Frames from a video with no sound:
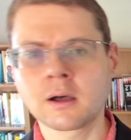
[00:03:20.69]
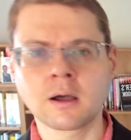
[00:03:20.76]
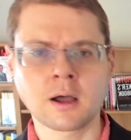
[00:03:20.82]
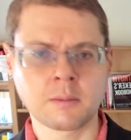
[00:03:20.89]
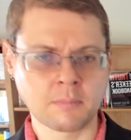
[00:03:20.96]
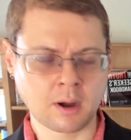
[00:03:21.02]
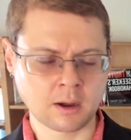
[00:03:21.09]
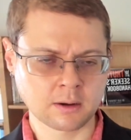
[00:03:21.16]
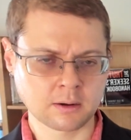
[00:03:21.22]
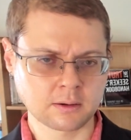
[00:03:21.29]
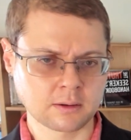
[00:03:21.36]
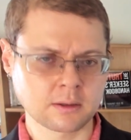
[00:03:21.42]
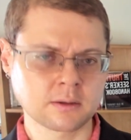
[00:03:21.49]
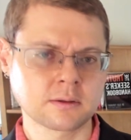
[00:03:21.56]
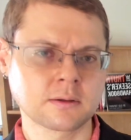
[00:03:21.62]

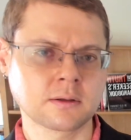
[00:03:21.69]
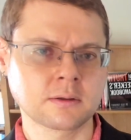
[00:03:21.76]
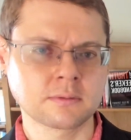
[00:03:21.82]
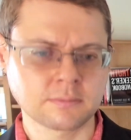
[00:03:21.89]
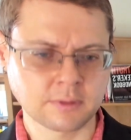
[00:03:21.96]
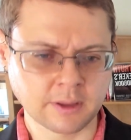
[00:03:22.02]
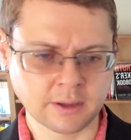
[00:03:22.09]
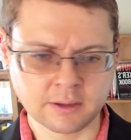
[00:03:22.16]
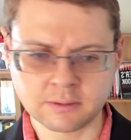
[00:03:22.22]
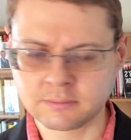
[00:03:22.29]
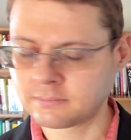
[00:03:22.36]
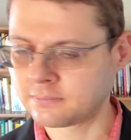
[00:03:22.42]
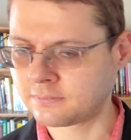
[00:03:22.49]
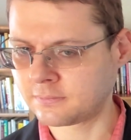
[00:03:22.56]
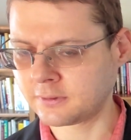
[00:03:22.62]
Among the
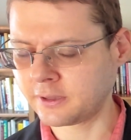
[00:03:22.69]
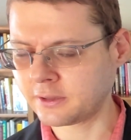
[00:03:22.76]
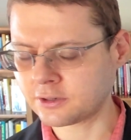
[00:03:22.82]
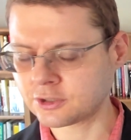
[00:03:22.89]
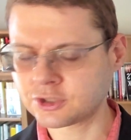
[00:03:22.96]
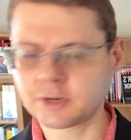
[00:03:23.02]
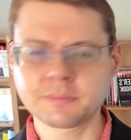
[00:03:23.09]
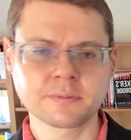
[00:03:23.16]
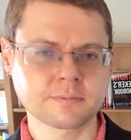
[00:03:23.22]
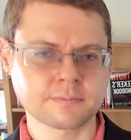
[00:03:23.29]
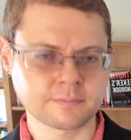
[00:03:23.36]
leadership,